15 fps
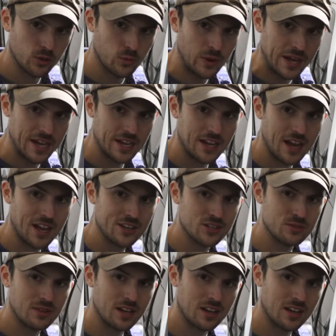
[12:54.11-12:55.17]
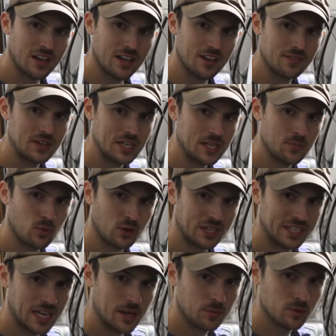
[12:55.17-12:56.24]
of the way. I do not have any more
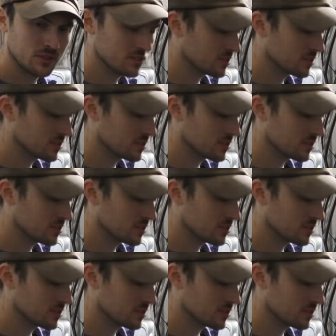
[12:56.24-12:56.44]
cable